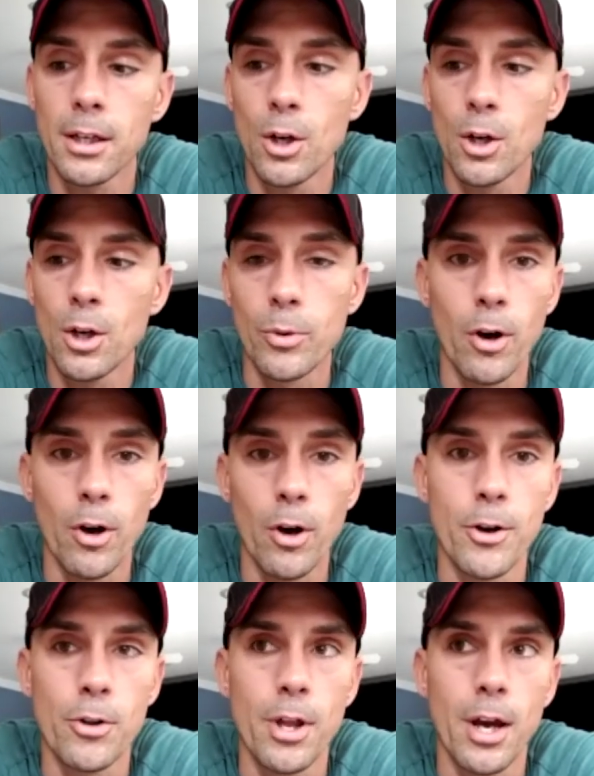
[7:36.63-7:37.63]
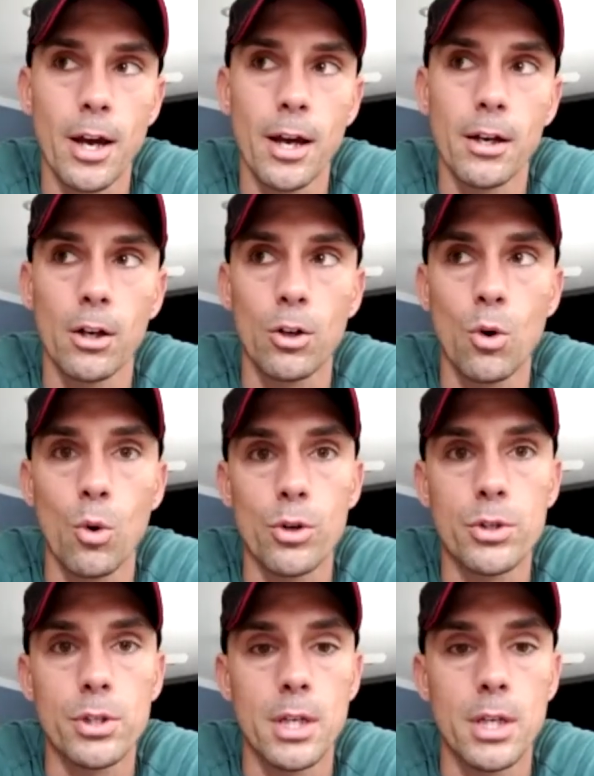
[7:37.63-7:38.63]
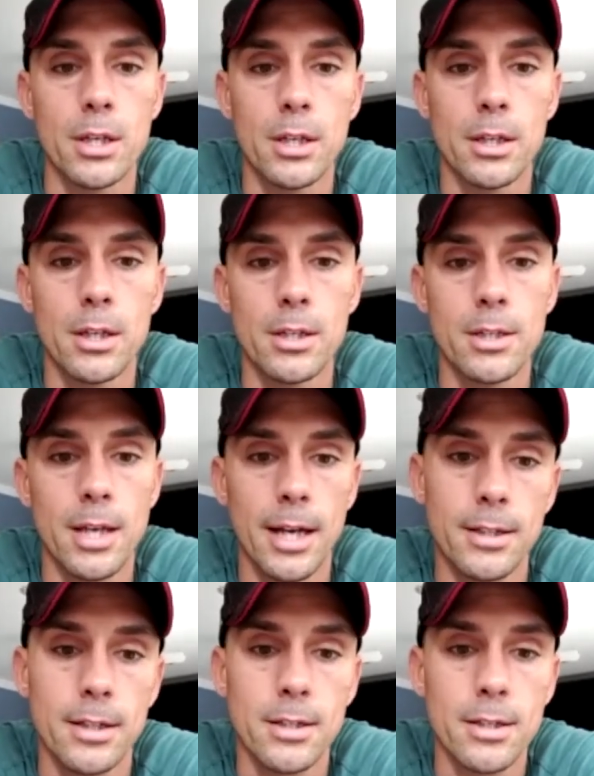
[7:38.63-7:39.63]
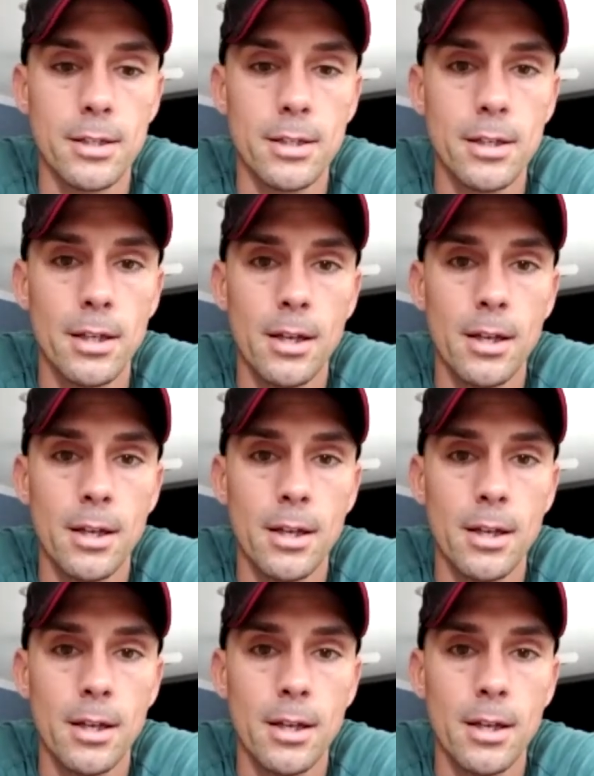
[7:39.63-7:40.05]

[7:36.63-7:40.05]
we all know that a course in Texas